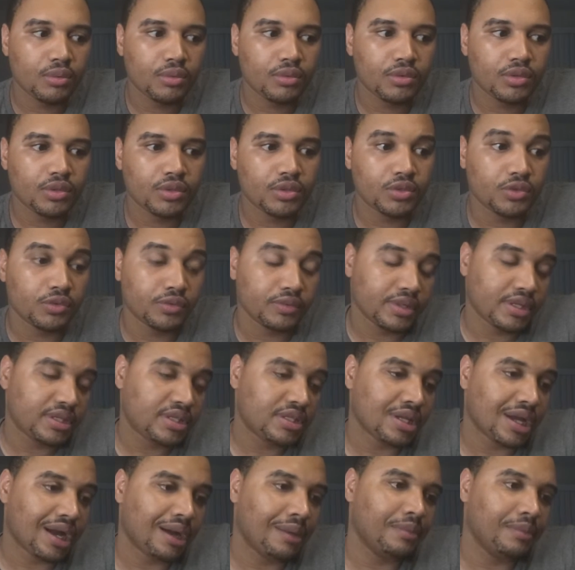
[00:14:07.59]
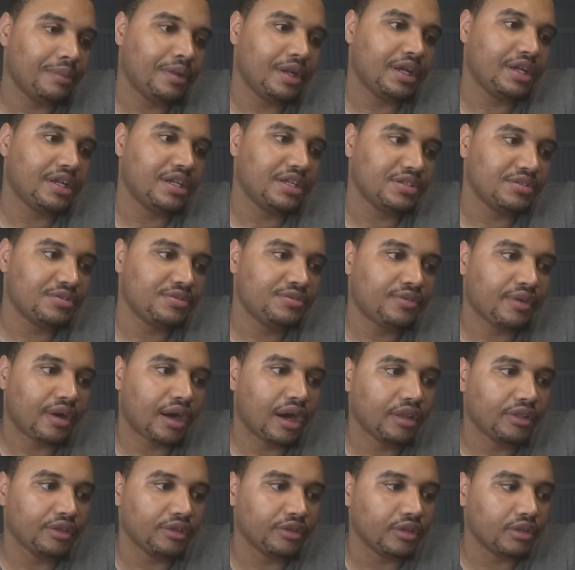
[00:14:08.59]
who dominated his
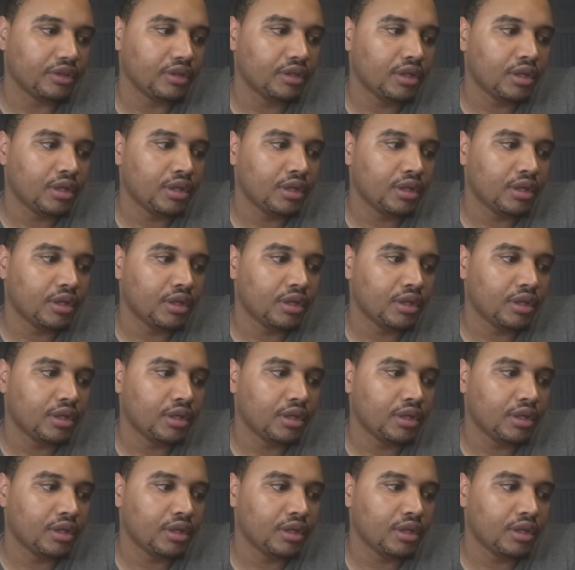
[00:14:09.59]
father,